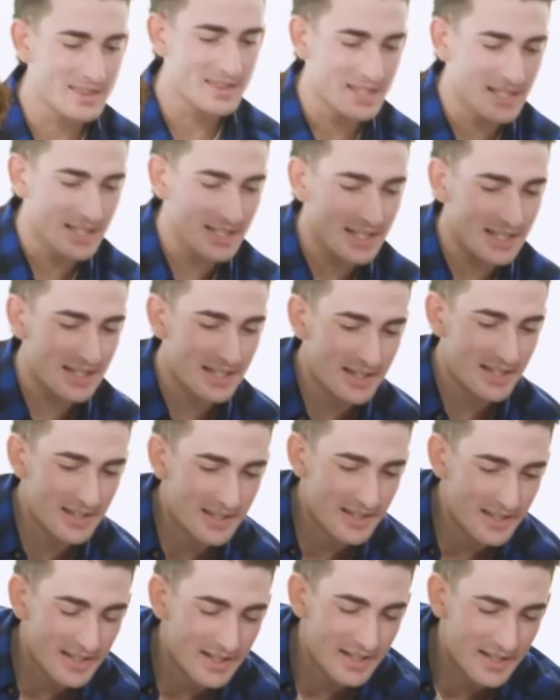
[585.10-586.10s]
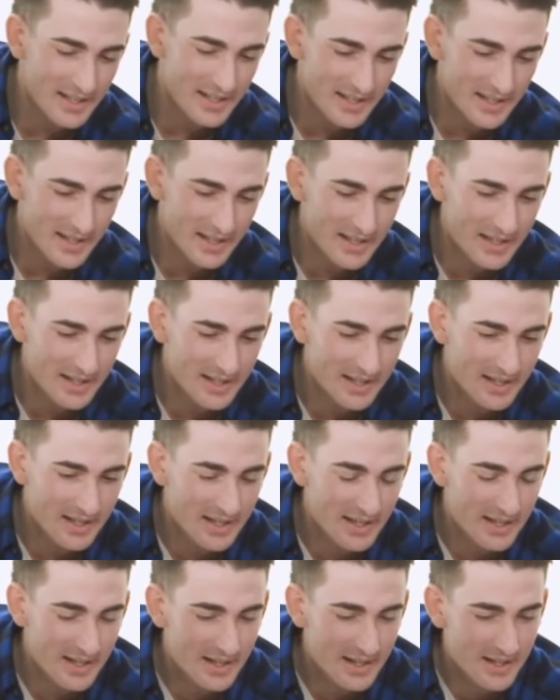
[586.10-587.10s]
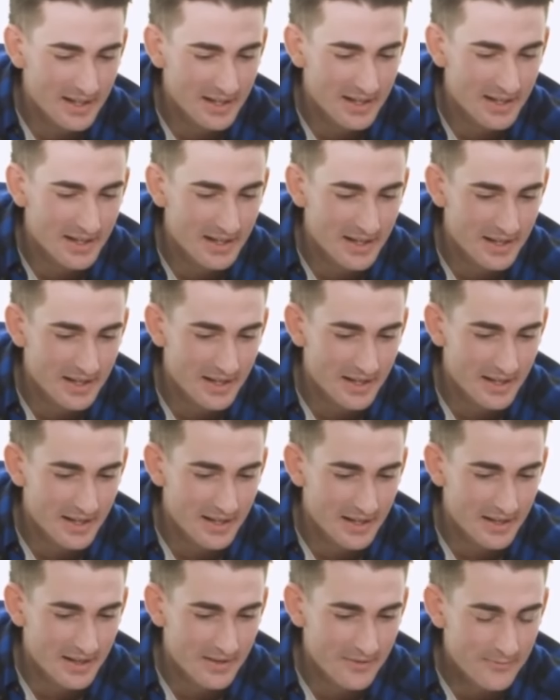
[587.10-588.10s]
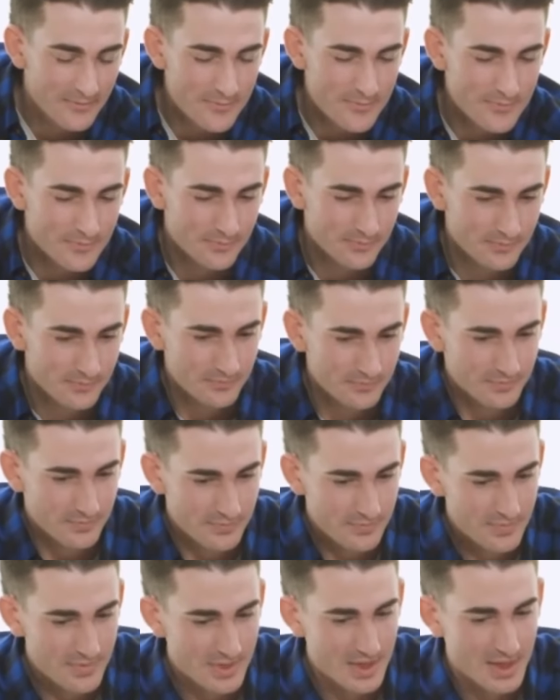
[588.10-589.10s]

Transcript: (silent)